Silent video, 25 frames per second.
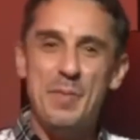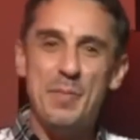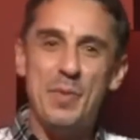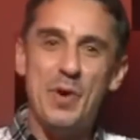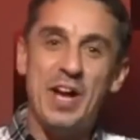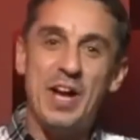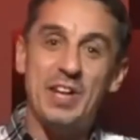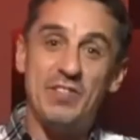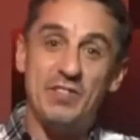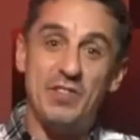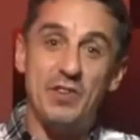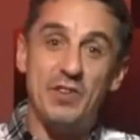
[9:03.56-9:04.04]
but
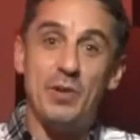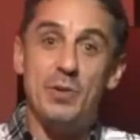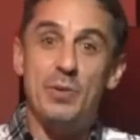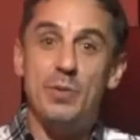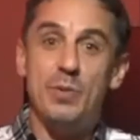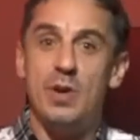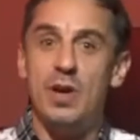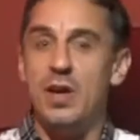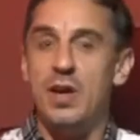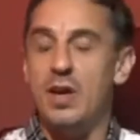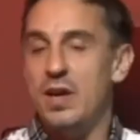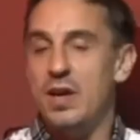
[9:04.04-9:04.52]
I do.
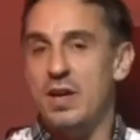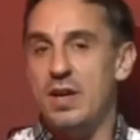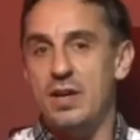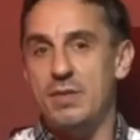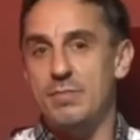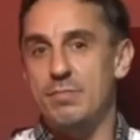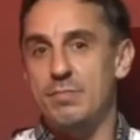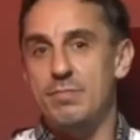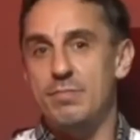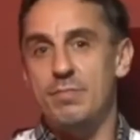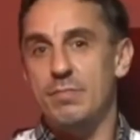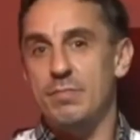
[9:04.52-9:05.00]

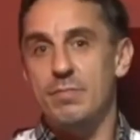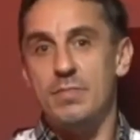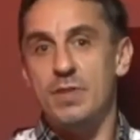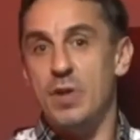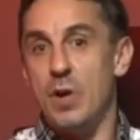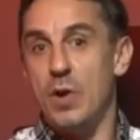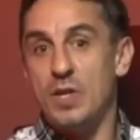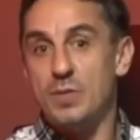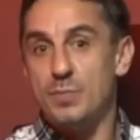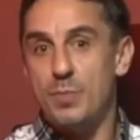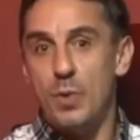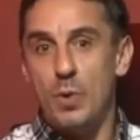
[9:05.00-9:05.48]

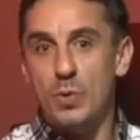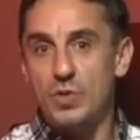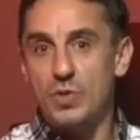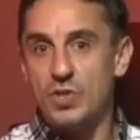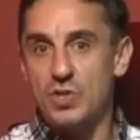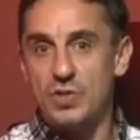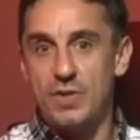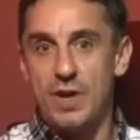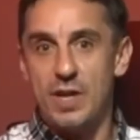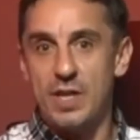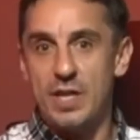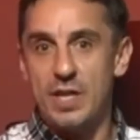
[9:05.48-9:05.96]
I spoke to
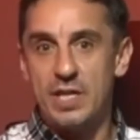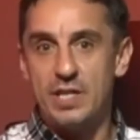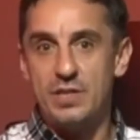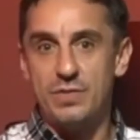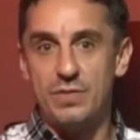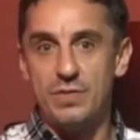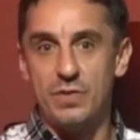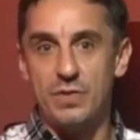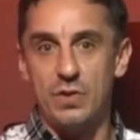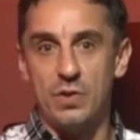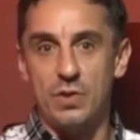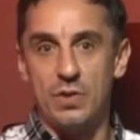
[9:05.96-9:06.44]
Sir Alex
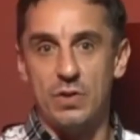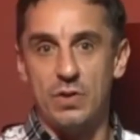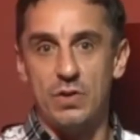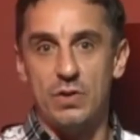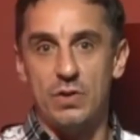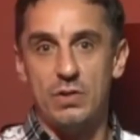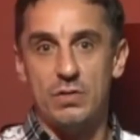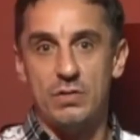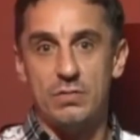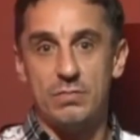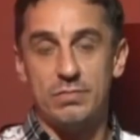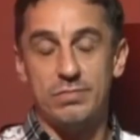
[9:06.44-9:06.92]

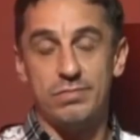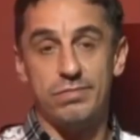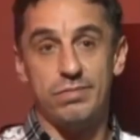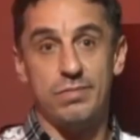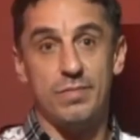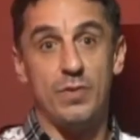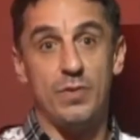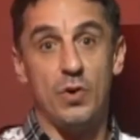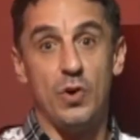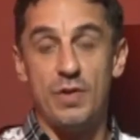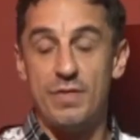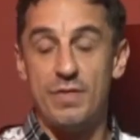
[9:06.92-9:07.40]
for
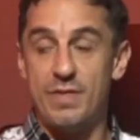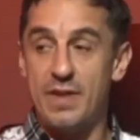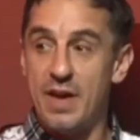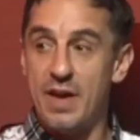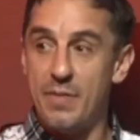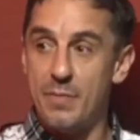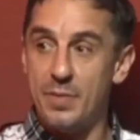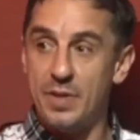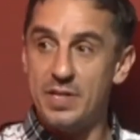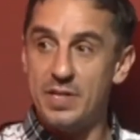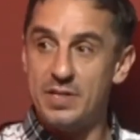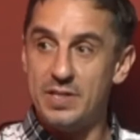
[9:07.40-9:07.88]

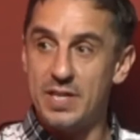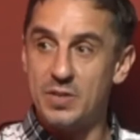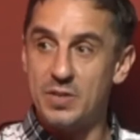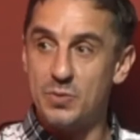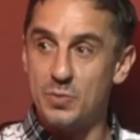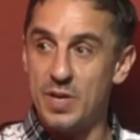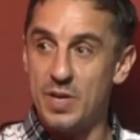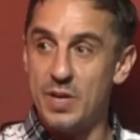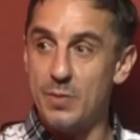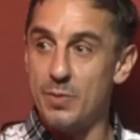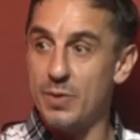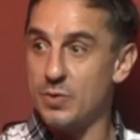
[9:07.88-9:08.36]
45 minutes
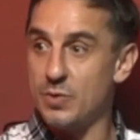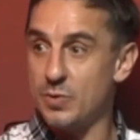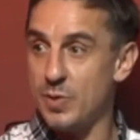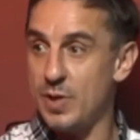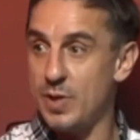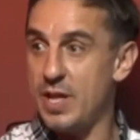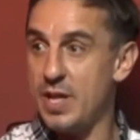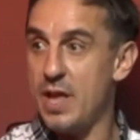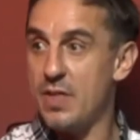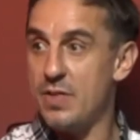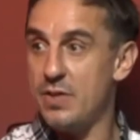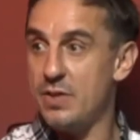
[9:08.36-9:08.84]
last week when I was away
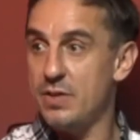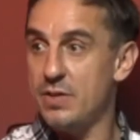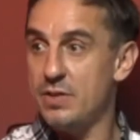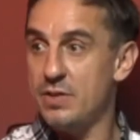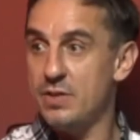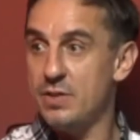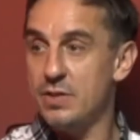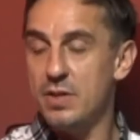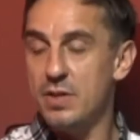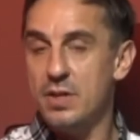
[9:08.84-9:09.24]
in Athens.